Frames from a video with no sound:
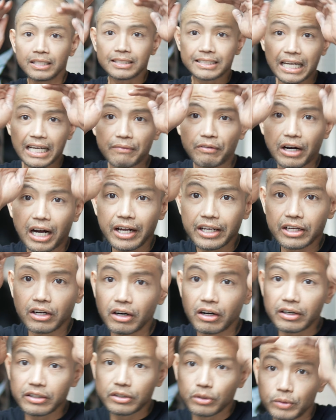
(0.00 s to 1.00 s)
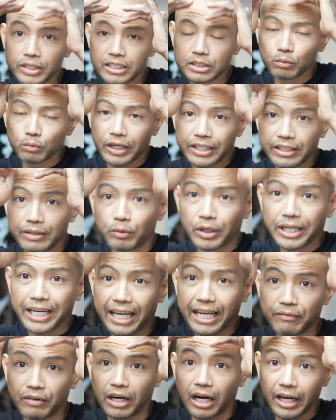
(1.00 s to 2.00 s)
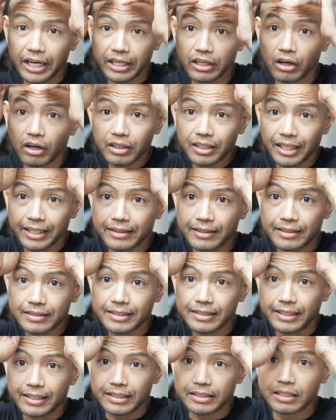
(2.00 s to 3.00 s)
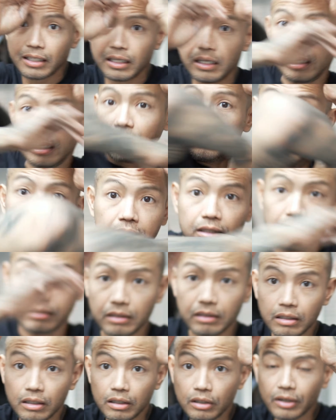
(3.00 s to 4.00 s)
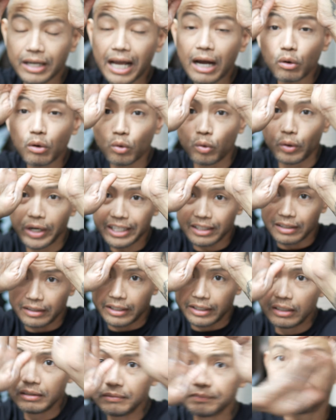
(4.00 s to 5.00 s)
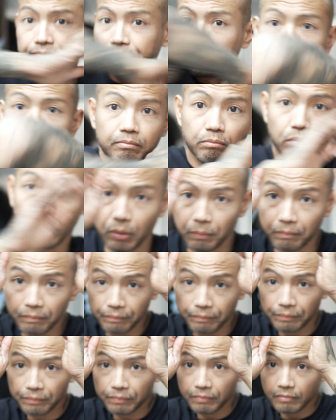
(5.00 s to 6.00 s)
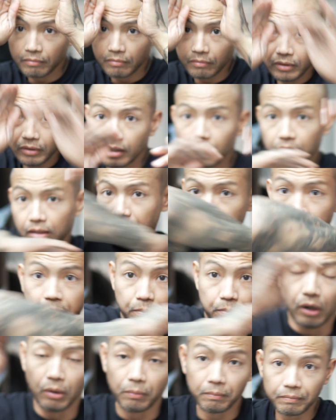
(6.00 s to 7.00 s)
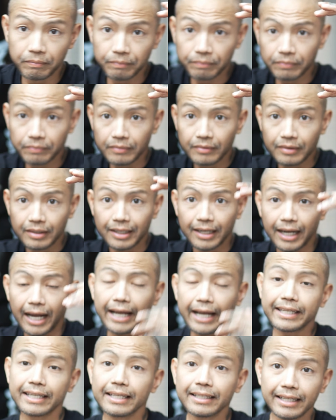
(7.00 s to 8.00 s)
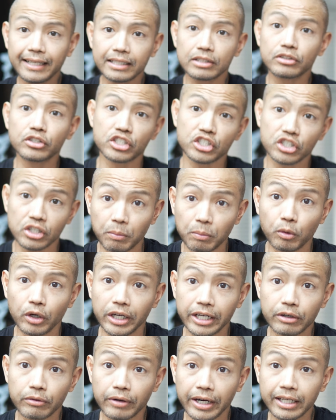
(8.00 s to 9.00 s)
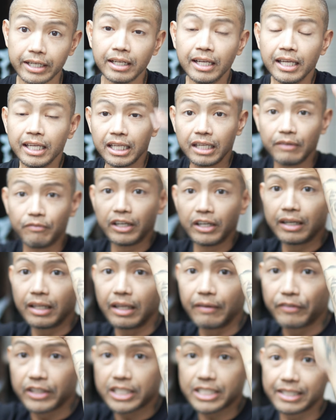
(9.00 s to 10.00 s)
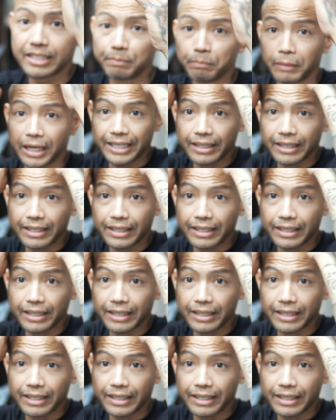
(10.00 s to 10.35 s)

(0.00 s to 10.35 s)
to have a high guard, the reason why you want to have a high guard like this is, look how quickly, boom, boom, I can get to someone, right? Even if it's my